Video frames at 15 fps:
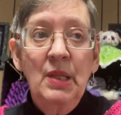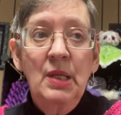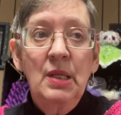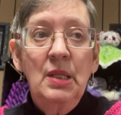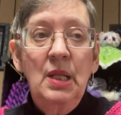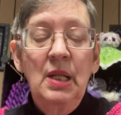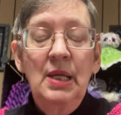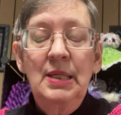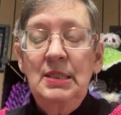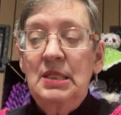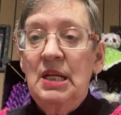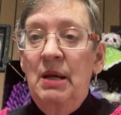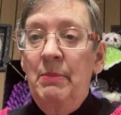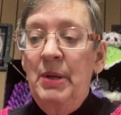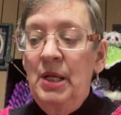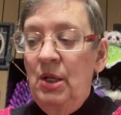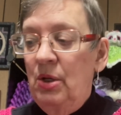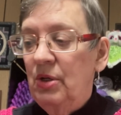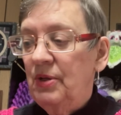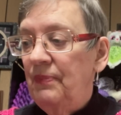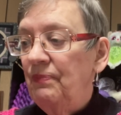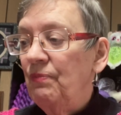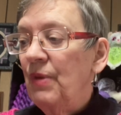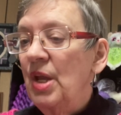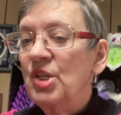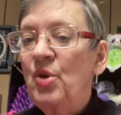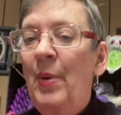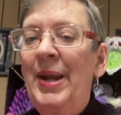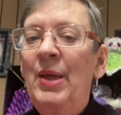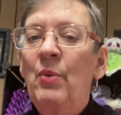the last time I looked.
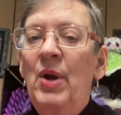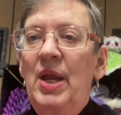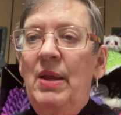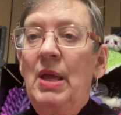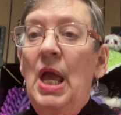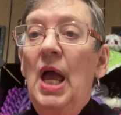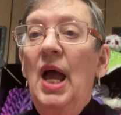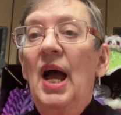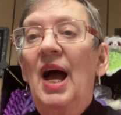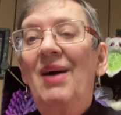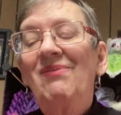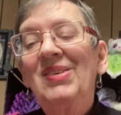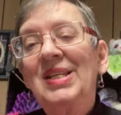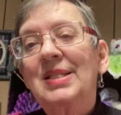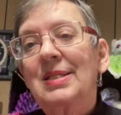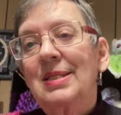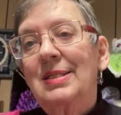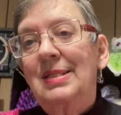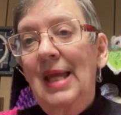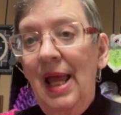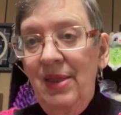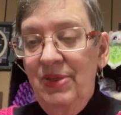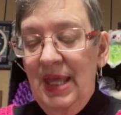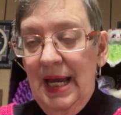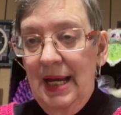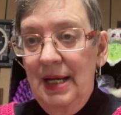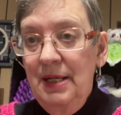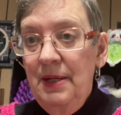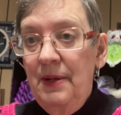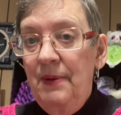So anyway, having said
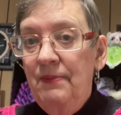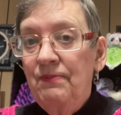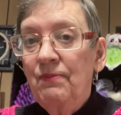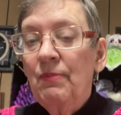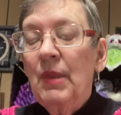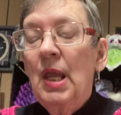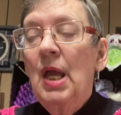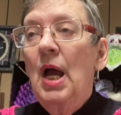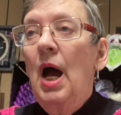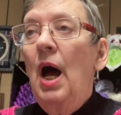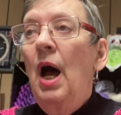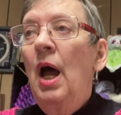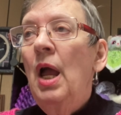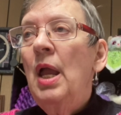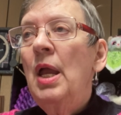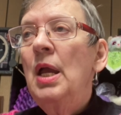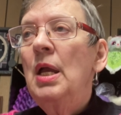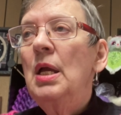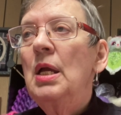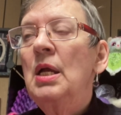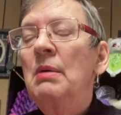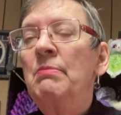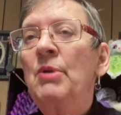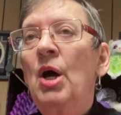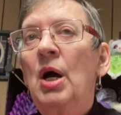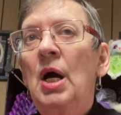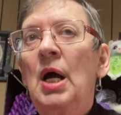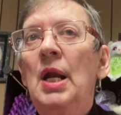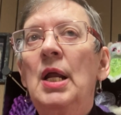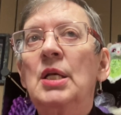that, I am
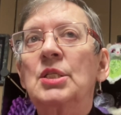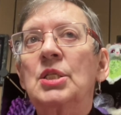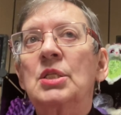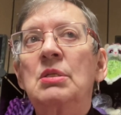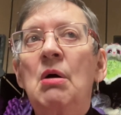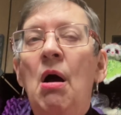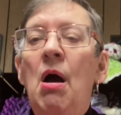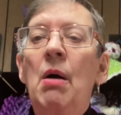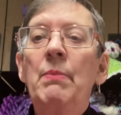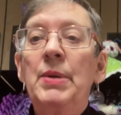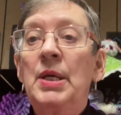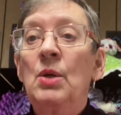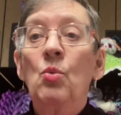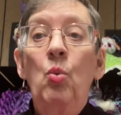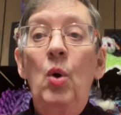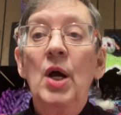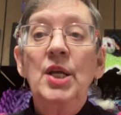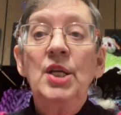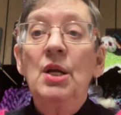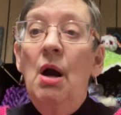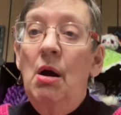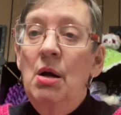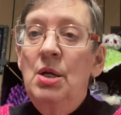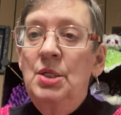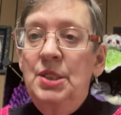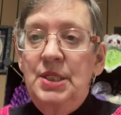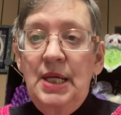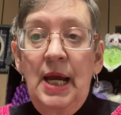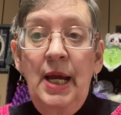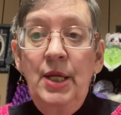not a snob in what
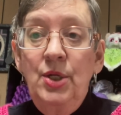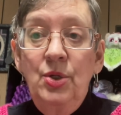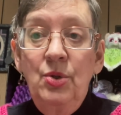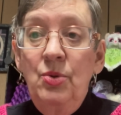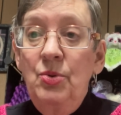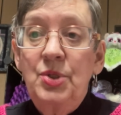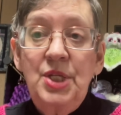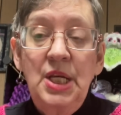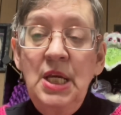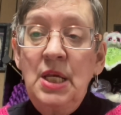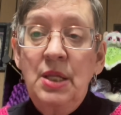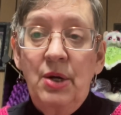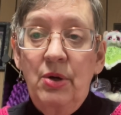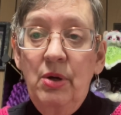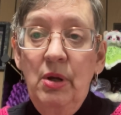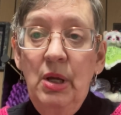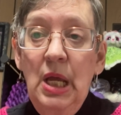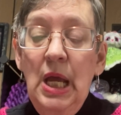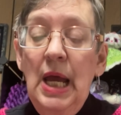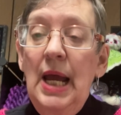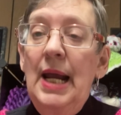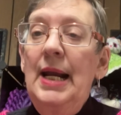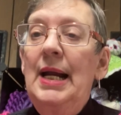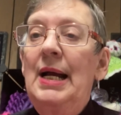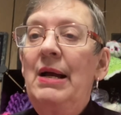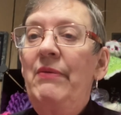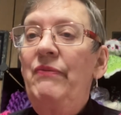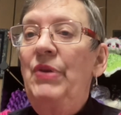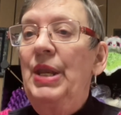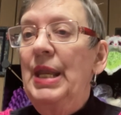yarns I use either. I
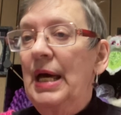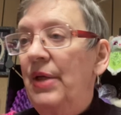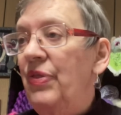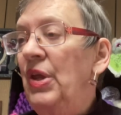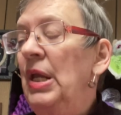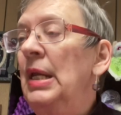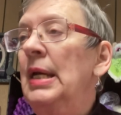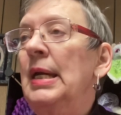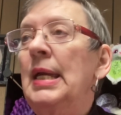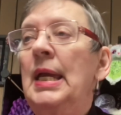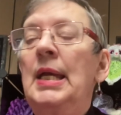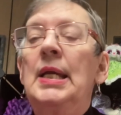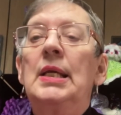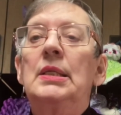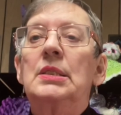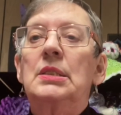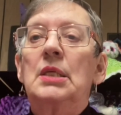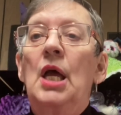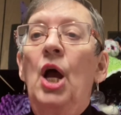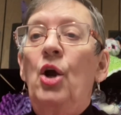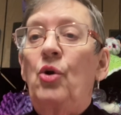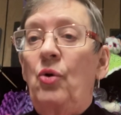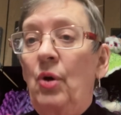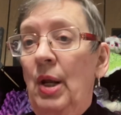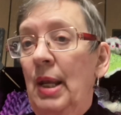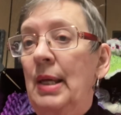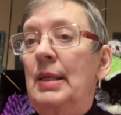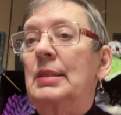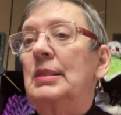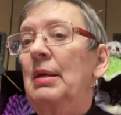have nothing against
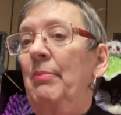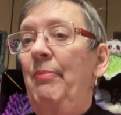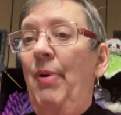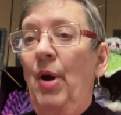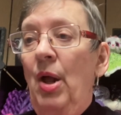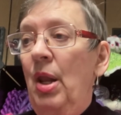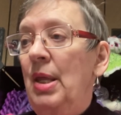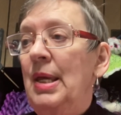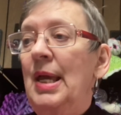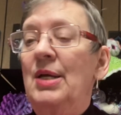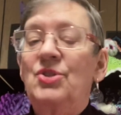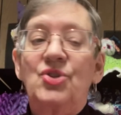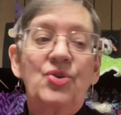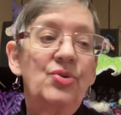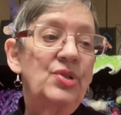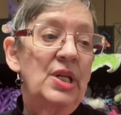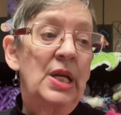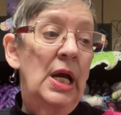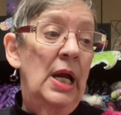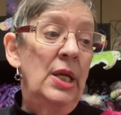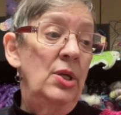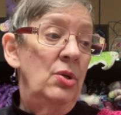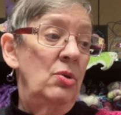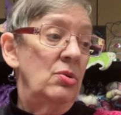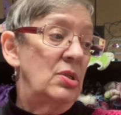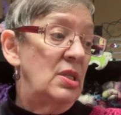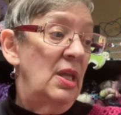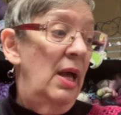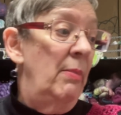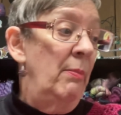acrylics and polyesters, and I use
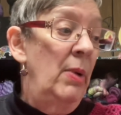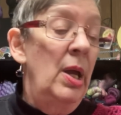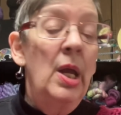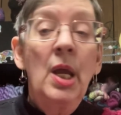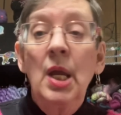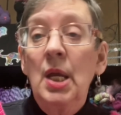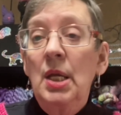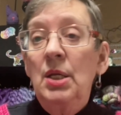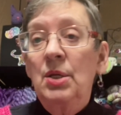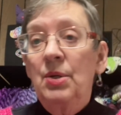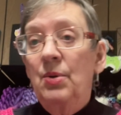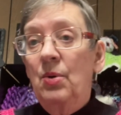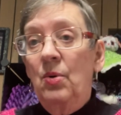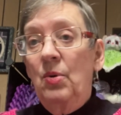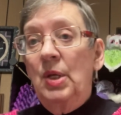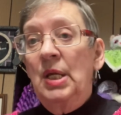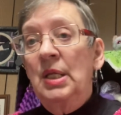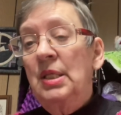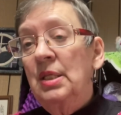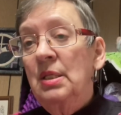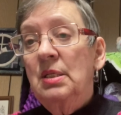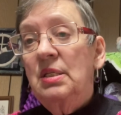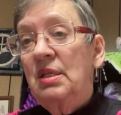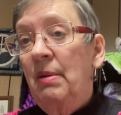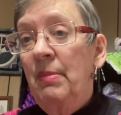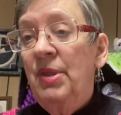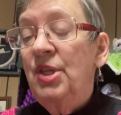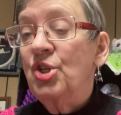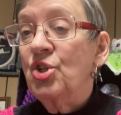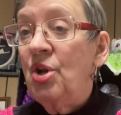them, you know, in some of
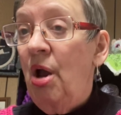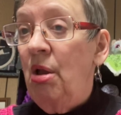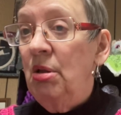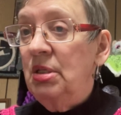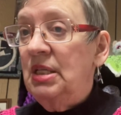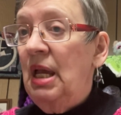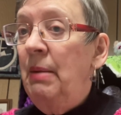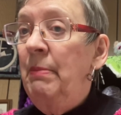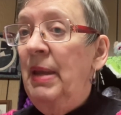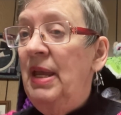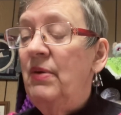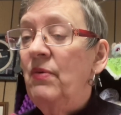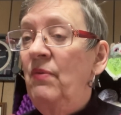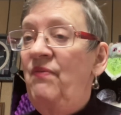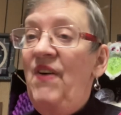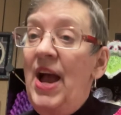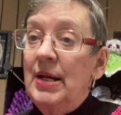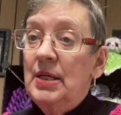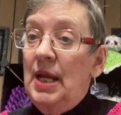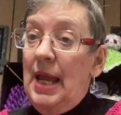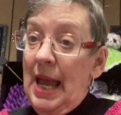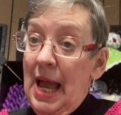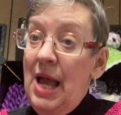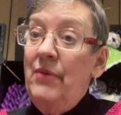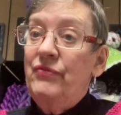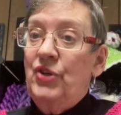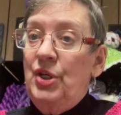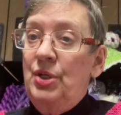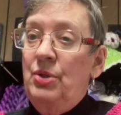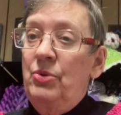the shawls I make. In fact, I have
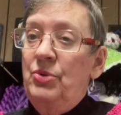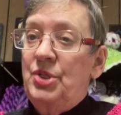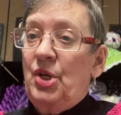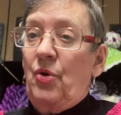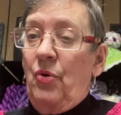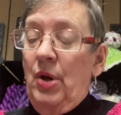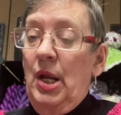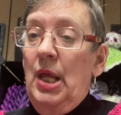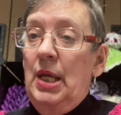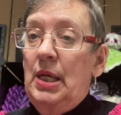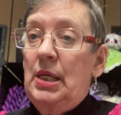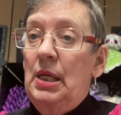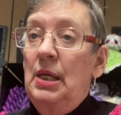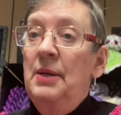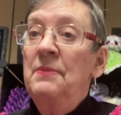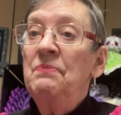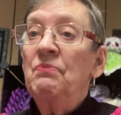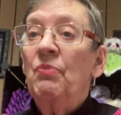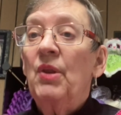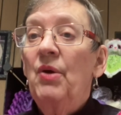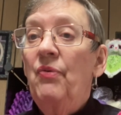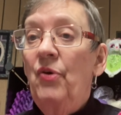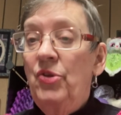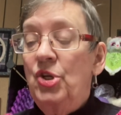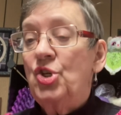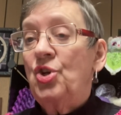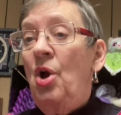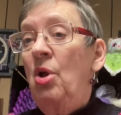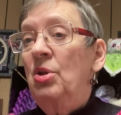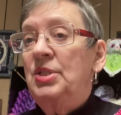to use acrylic for the
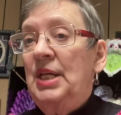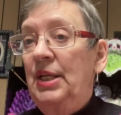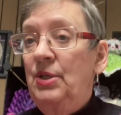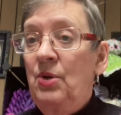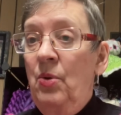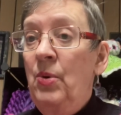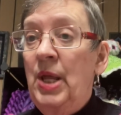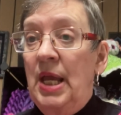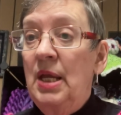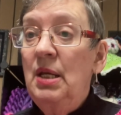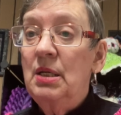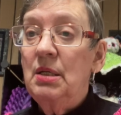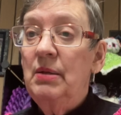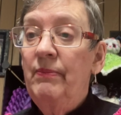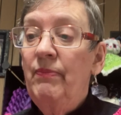shawls I donate.